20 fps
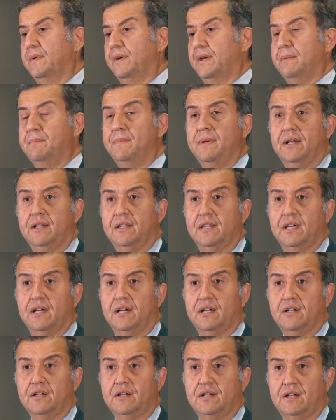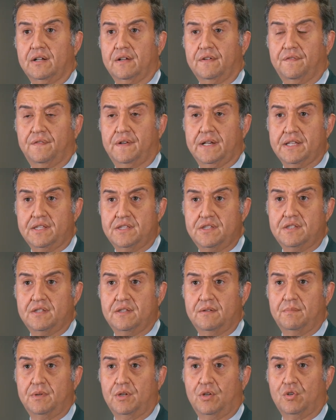rebuild their fleets
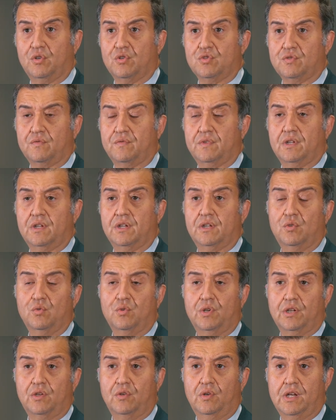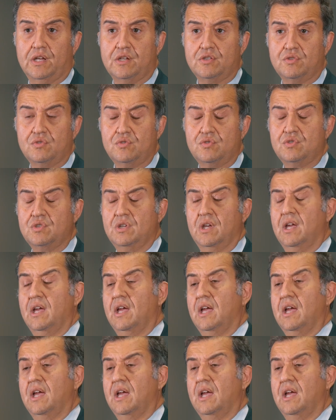because of the new regulations.